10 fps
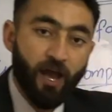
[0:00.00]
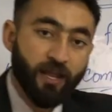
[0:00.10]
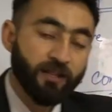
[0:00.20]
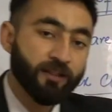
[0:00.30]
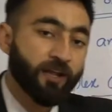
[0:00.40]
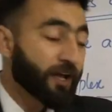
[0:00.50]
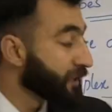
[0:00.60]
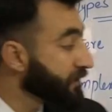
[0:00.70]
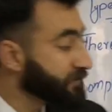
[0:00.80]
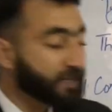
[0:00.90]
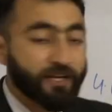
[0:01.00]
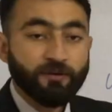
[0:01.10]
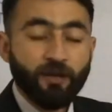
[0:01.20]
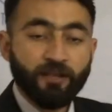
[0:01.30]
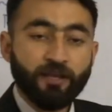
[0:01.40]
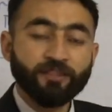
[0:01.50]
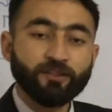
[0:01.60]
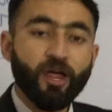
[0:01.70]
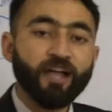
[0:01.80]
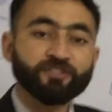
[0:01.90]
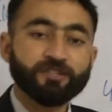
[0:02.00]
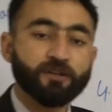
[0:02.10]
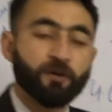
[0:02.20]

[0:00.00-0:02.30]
in the last